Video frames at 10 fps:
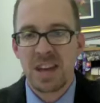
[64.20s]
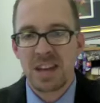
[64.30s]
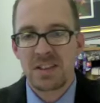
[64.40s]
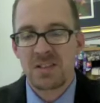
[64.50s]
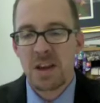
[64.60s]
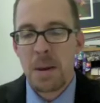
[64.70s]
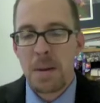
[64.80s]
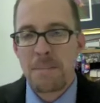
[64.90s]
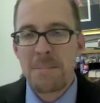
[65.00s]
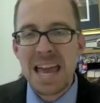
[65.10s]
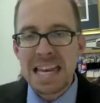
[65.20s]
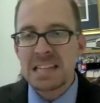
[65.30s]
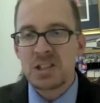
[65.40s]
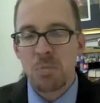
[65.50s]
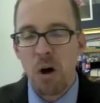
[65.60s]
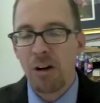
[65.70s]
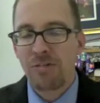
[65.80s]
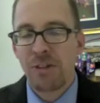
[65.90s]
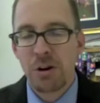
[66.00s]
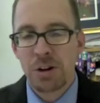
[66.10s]
it's many small
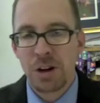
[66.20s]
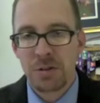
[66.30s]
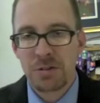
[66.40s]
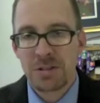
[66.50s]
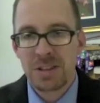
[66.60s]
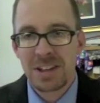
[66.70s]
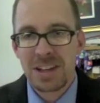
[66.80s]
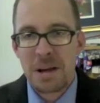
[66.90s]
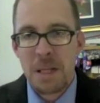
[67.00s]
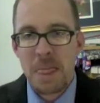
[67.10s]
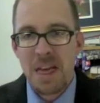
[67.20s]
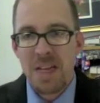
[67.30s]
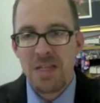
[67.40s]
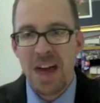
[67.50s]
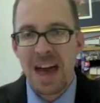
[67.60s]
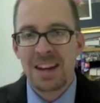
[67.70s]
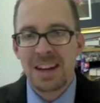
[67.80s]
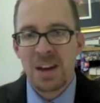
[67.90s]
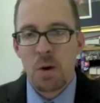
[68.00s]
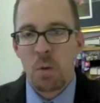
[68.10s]
photos that
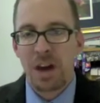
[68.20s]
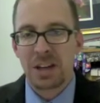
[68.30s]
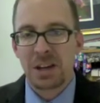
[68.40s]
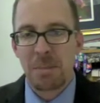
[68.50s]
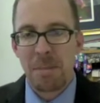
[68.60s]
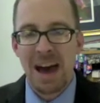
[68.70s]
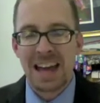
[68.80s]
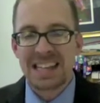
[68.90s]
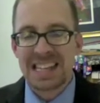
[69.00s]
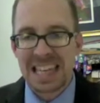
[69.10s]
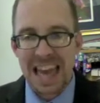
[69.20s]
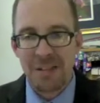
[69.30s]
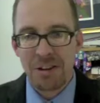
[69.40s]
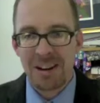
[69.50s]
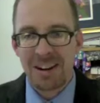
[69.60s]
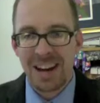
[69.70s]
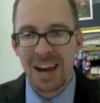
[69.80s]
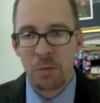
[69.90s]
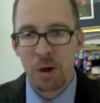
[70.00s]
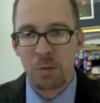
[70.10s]
when combined together
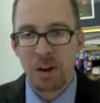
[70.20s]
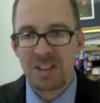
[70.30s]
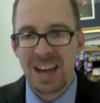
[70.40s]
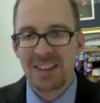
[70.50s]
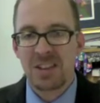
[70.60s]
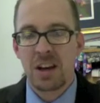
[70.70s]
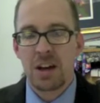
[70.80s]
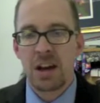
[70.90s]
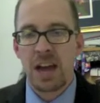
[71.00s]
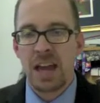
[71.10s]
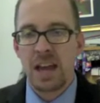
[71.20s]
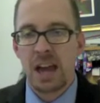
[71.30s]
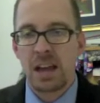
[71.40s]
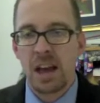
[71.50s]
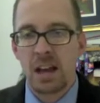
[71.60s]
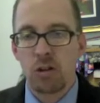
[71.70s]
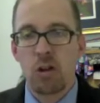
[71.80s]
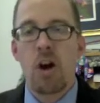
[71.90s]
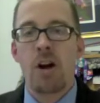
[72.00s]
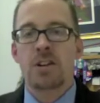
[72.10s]
and when one takes a, a, a, a
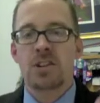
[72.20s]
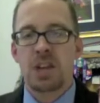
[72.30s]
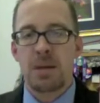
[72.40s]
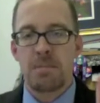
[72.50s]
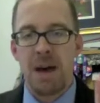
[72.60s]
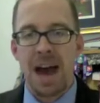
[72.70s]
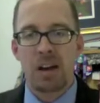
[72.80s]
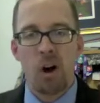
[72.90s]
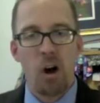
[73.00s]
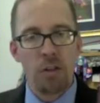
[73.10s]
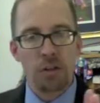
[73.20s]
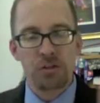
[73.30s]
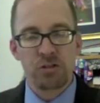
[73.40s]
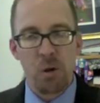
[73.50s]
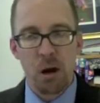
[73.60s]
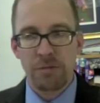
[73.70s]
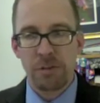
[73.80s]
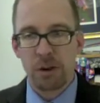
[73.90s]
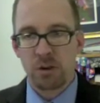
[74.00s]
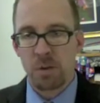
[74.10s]
large step back, all those small
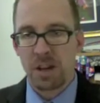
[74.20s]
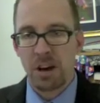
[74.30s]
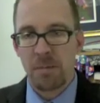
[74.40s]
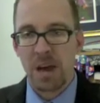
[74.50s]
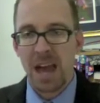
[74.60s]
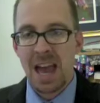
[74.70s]
photos become